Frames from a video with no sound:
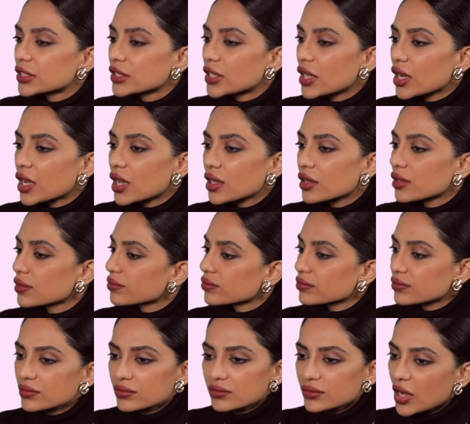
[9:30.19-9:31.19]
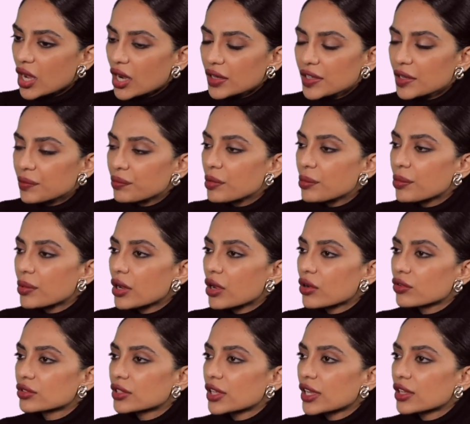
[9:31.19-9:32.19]
there are 100 people
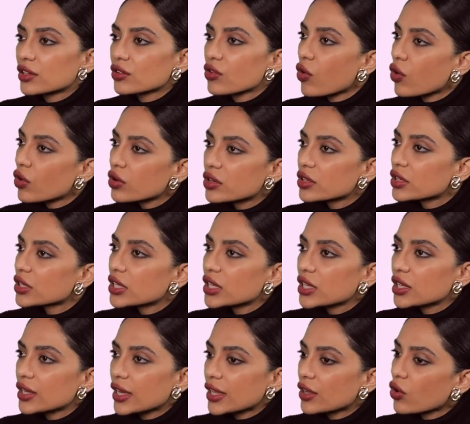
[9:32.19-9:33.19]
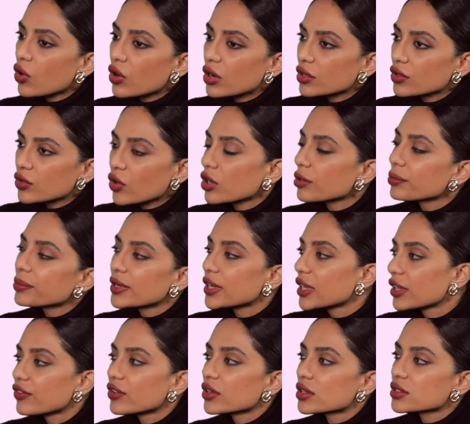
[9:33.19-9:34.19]
out there already, like all non
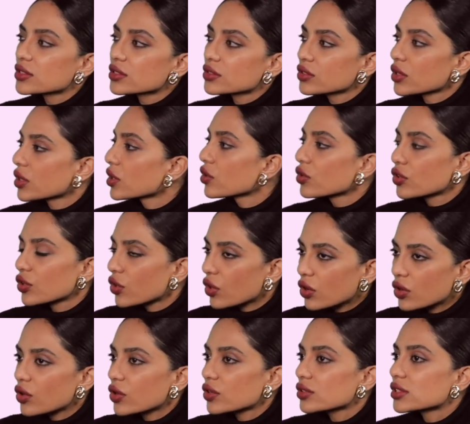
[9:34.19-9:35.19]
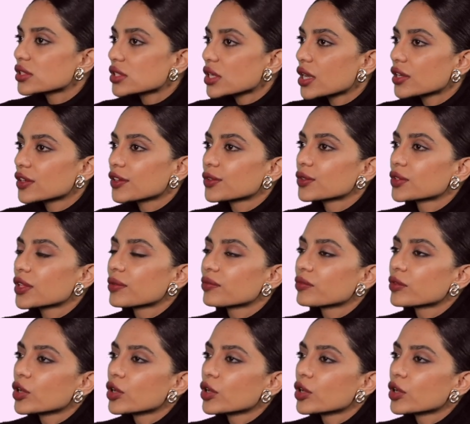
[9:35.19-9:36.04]
believers. You're a non starter to them.